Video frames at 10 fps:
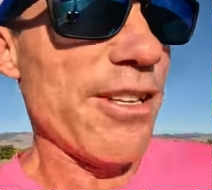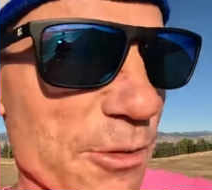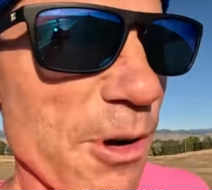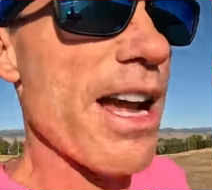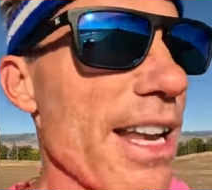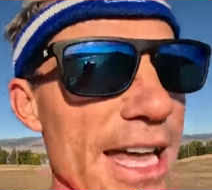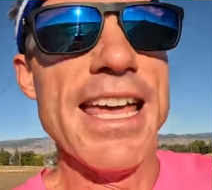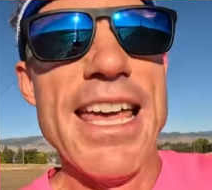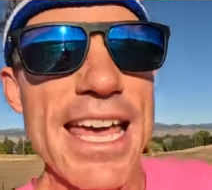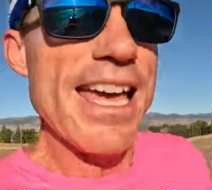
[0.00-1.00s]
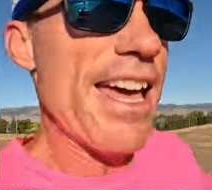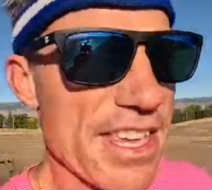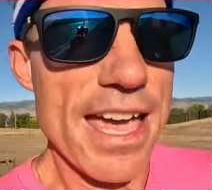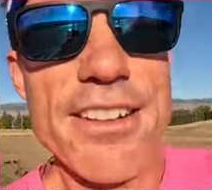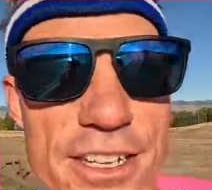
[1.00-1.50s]
It's right
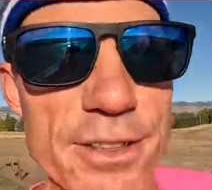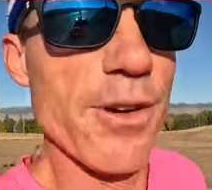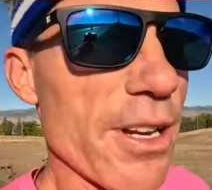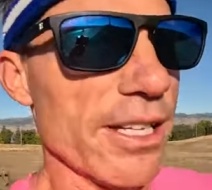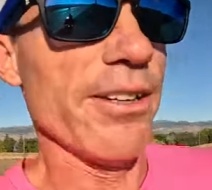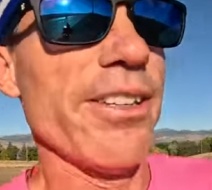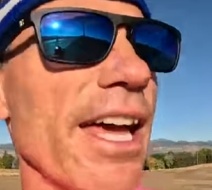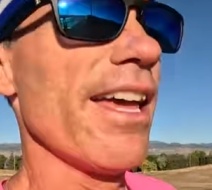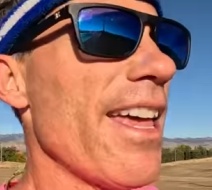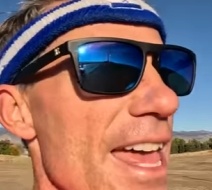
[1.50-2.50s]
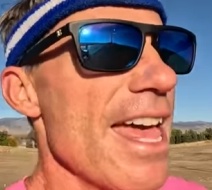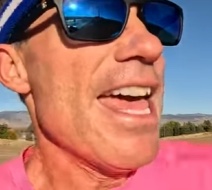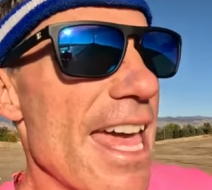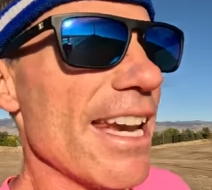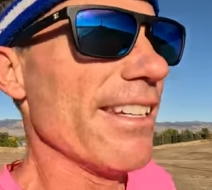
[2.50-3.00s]
at the edge of the foothills,
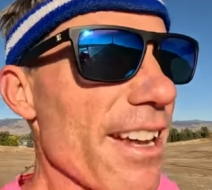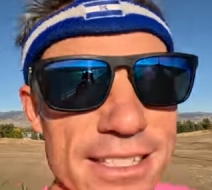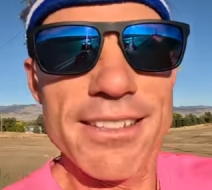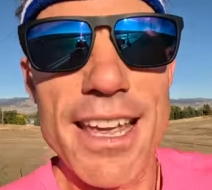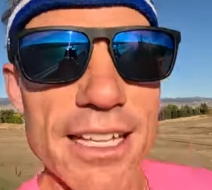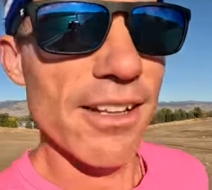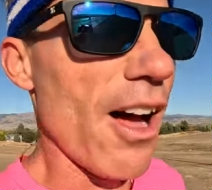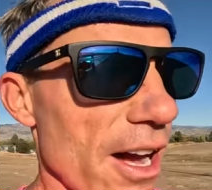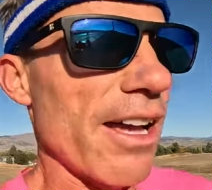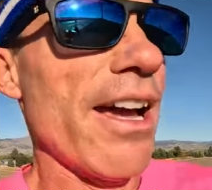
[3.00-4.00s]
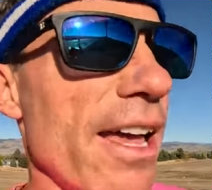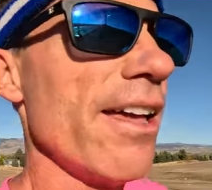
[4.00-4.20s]
and it doesn't take long